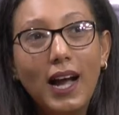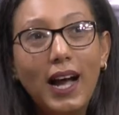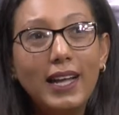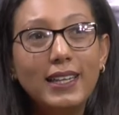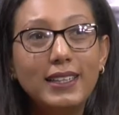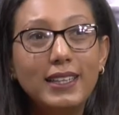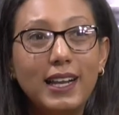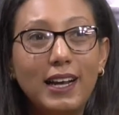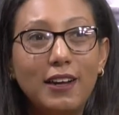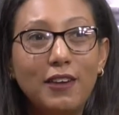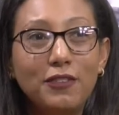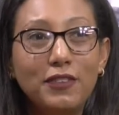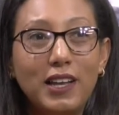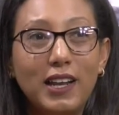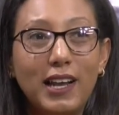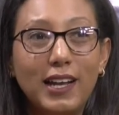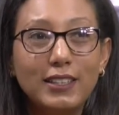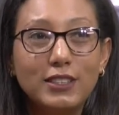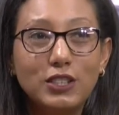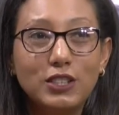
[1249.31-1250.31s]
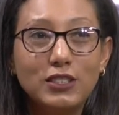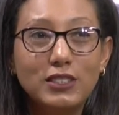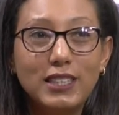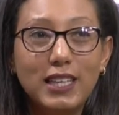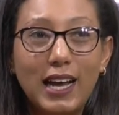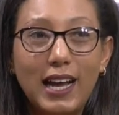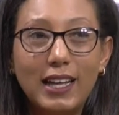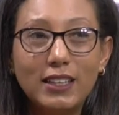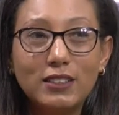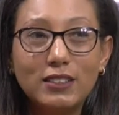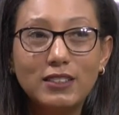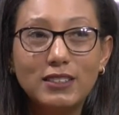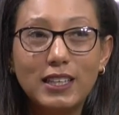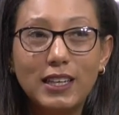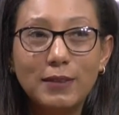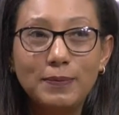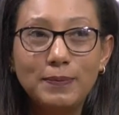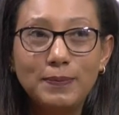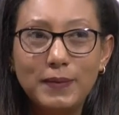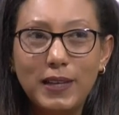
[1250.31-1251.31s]
and then after that, you start to say,
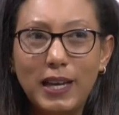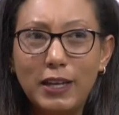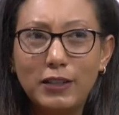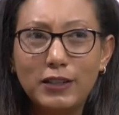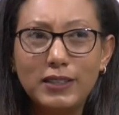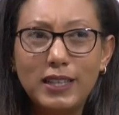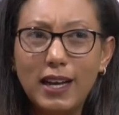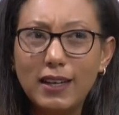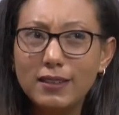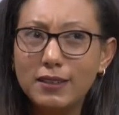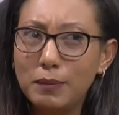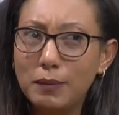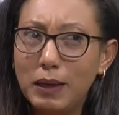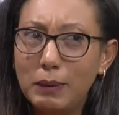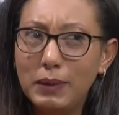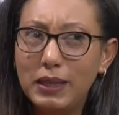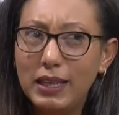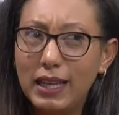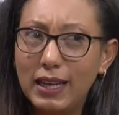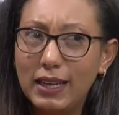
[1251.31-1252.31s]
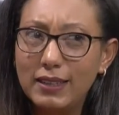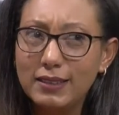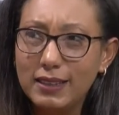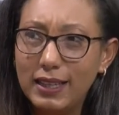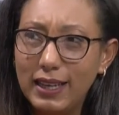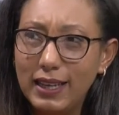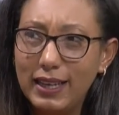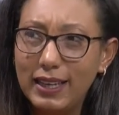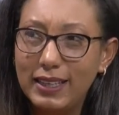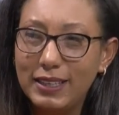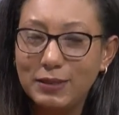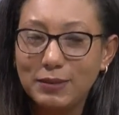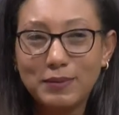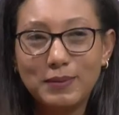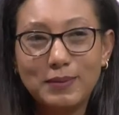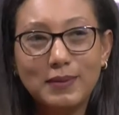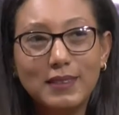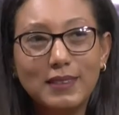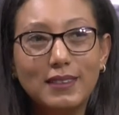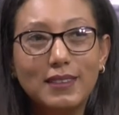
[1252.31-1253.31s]
I don't talk to mommy long time.
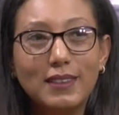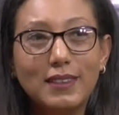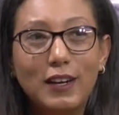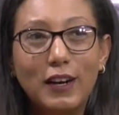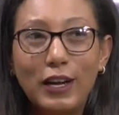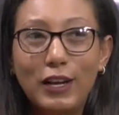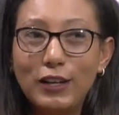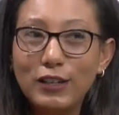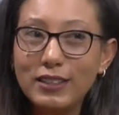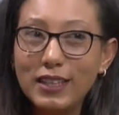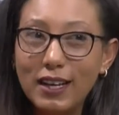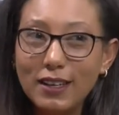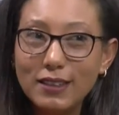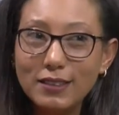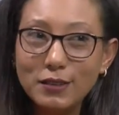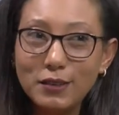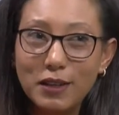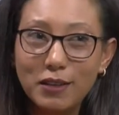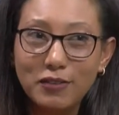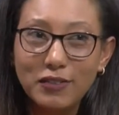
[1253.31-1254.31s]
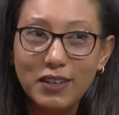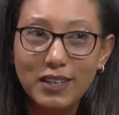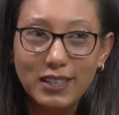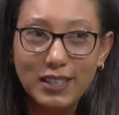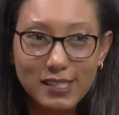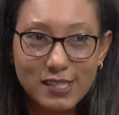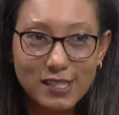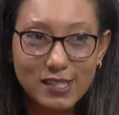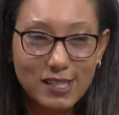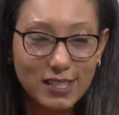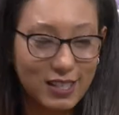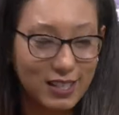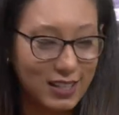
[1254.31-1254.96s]
Or I don't talk to her friend, you say.